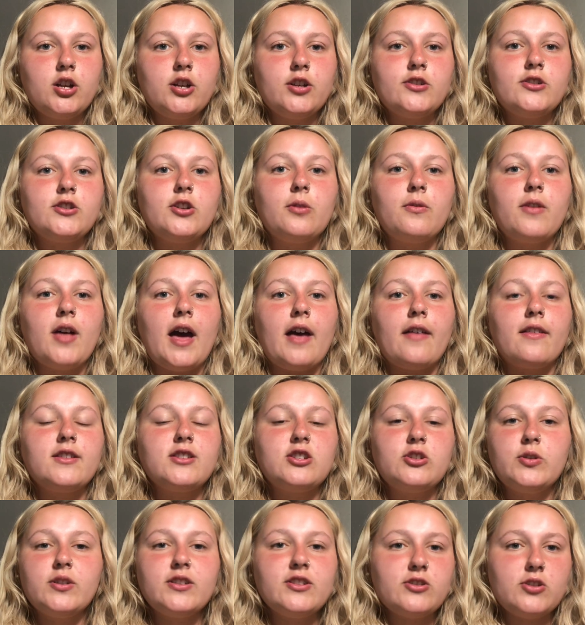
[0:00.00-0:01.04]
so that
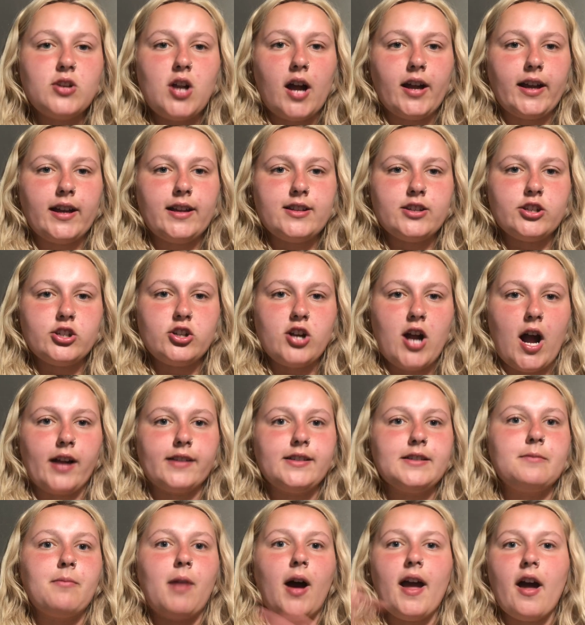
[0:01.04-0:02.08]
students do not get
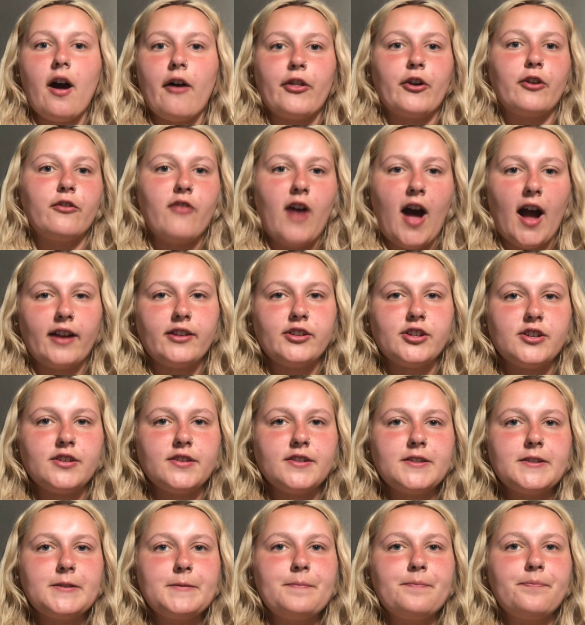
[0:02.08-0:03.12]
distracted by other
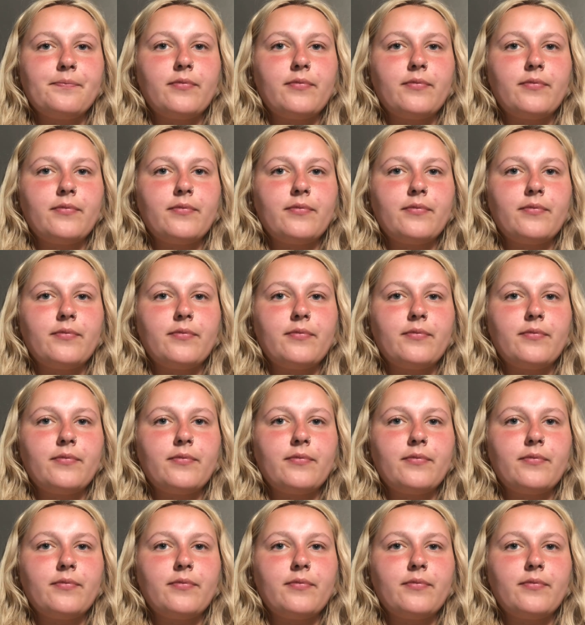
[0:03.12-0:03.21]
factors.